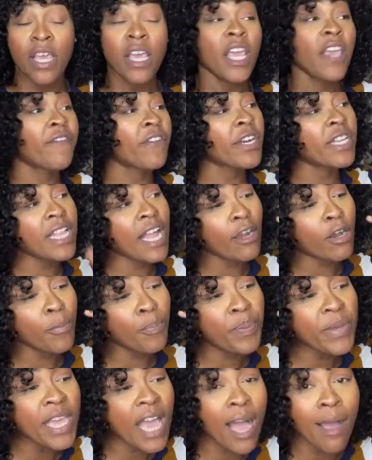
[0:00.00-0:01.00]
If you go
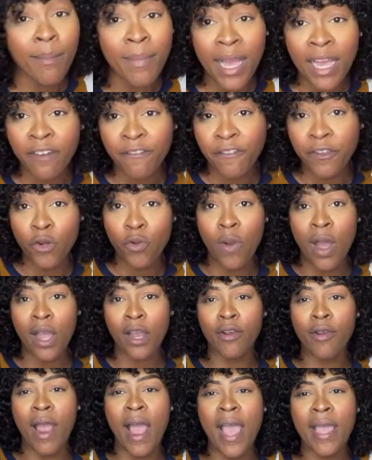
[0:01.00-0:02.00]
pay a man to do a
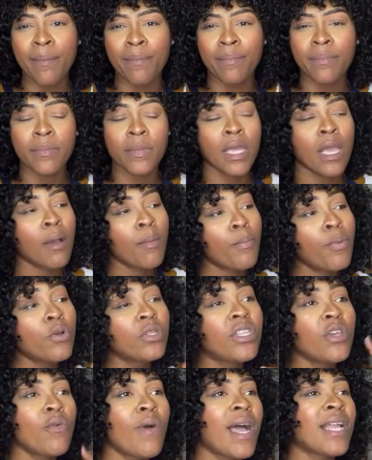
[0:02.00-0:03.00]
crime,
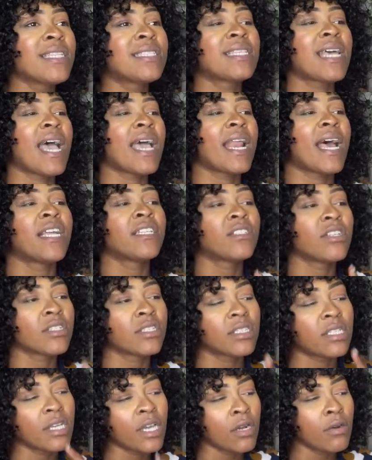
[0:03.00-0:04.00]
put it one side and
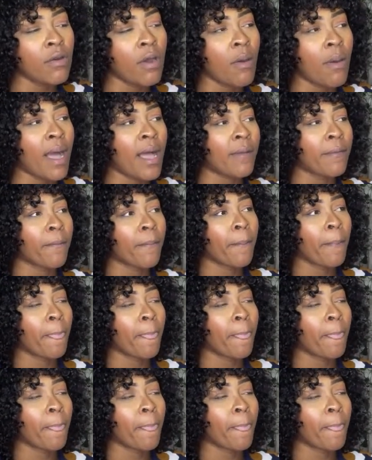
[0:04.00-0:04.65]
just say, you know what?